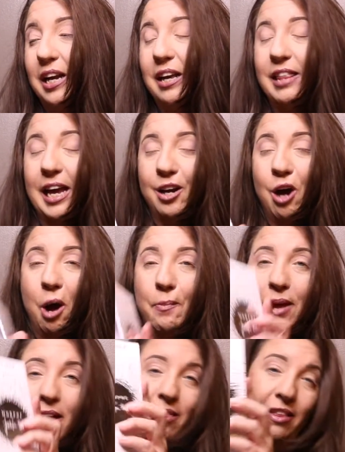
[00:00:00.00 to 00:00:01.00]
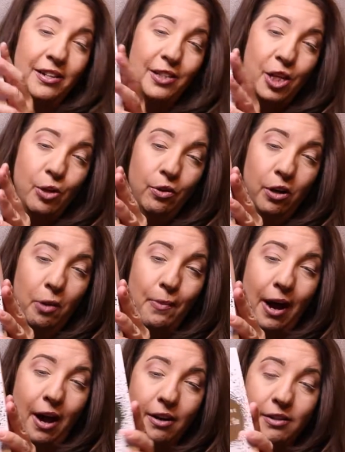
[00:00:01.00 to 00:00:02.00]
They come in this cute little
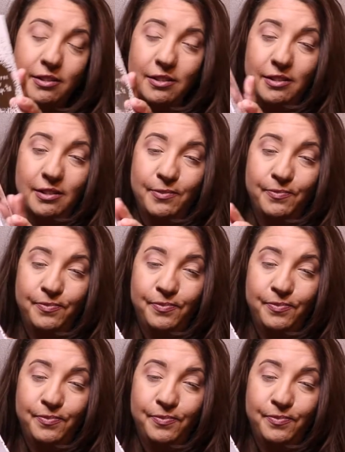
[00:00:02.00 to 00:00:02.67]
box,